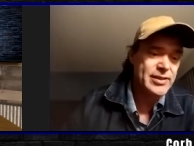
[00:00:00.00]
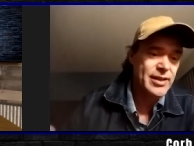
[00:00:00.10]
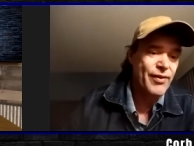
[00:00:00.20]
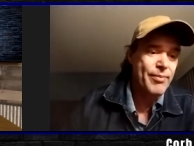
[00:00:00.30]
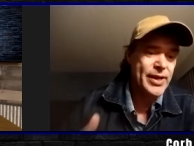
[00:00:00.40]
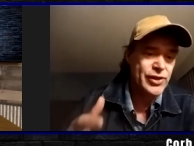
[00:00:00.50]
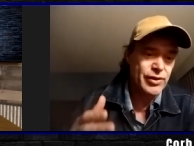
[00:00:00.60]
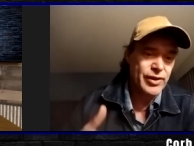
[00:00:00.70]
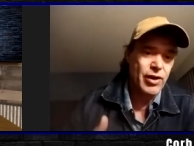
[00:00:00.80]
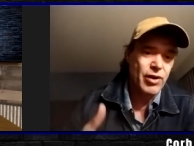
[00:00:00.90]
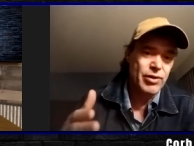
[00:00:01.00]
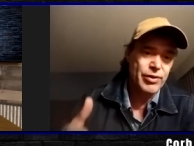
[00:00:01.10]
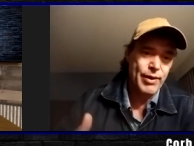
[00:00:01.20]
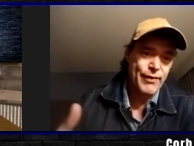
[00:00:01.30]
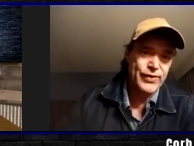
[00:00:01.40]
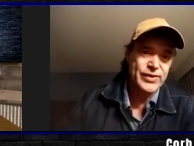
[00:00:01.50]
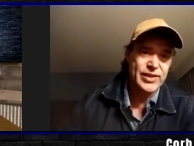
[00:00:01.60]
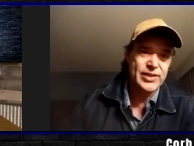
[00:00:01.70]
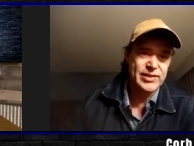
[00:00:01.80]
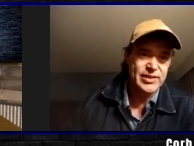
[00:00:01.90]
and stuff and make sure that all the
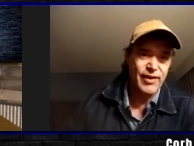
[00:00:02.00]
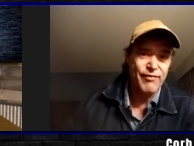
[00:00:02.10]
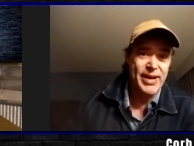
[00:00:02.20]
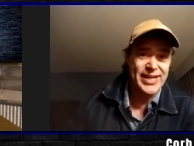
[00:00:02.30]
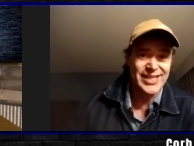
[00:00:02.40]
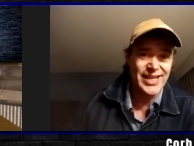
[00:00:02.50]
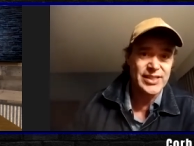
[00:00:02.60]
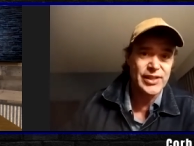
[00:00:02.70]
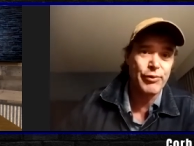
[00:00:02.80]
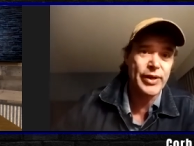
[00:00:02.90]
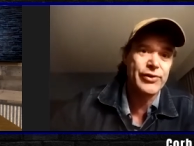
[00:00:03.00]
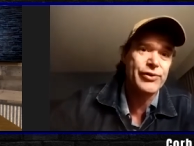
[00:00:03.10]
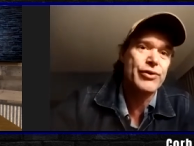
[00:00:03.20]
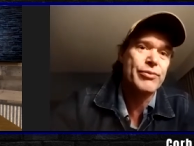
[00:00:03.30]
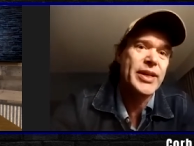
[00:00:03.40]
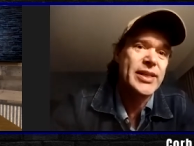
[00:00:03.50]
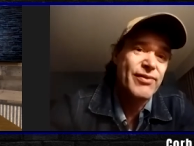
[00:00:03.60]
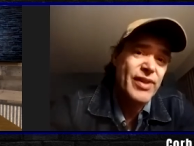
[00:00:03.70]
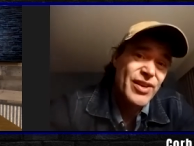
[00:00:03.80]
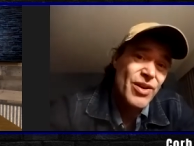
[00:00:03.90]
references and stuff make sense and ring true
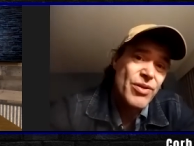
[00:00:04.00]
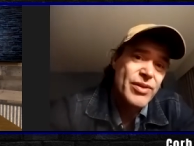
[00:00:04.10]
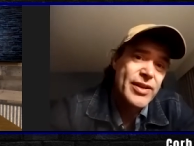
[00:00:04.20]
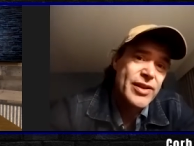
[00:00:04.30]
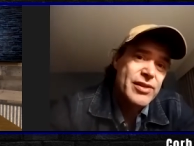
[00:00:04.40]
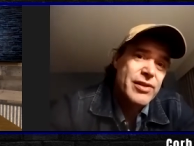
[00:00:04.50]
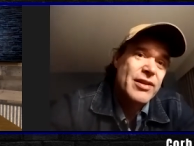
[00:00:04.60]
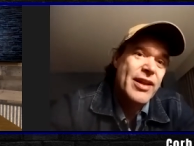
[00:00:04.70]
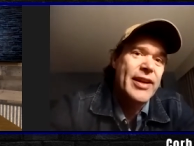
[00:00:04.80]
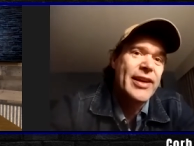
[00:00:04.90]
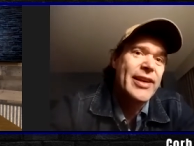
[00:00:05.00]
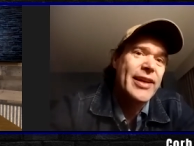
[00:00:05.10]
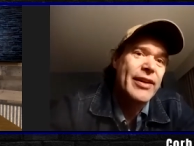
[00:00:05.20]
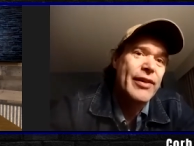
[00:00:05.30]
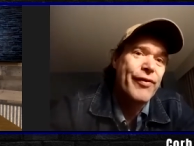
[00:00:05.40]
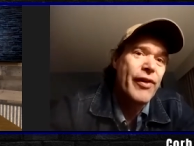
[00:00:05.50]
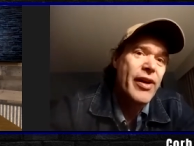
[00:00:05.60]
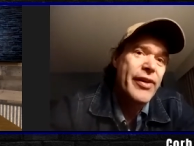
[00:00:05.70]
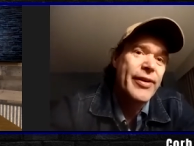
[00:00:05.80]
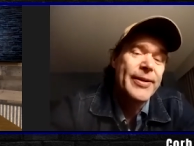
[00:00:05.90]
because if they don't you just look like an idiot and
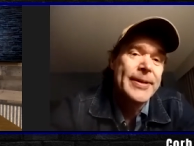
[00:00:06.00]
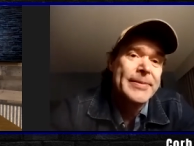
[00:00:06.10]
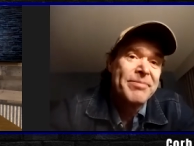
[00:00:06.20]
fraud